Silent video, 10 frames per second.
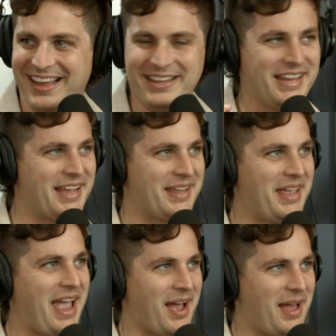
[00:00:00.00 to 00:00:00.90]

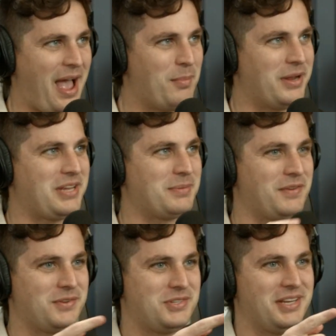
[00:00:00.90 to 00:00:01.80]
How many times have
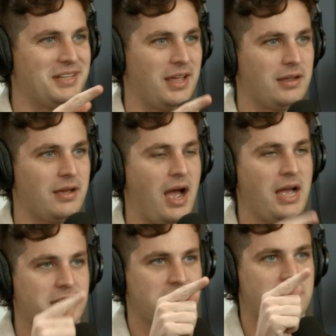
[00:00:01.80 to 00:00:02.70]
you seen like
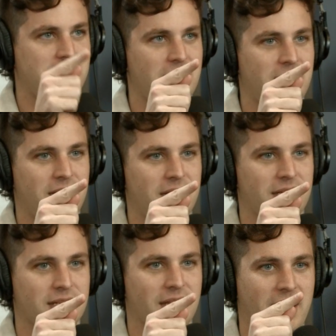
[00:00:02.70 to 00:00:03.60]
I see
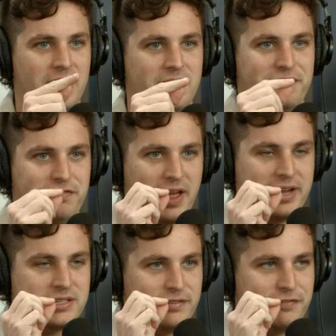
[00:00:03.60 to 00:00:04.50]
like
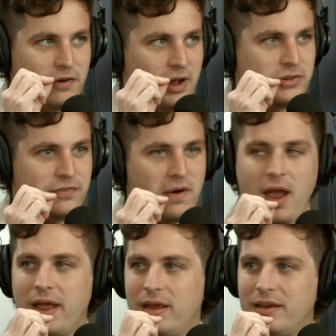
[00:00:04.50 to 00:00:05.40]
flecks of French
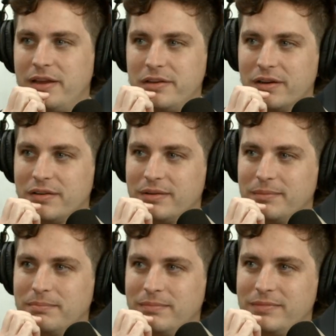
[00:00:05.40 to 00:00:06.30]
fry in your
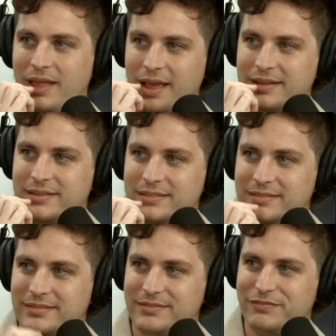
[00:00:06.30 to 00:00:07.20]
like
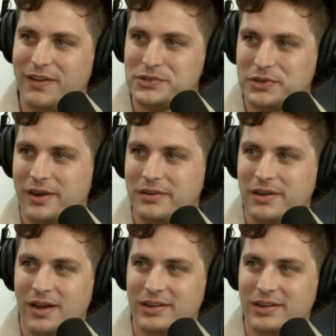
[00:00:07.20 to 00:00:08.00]
facial hair, dog?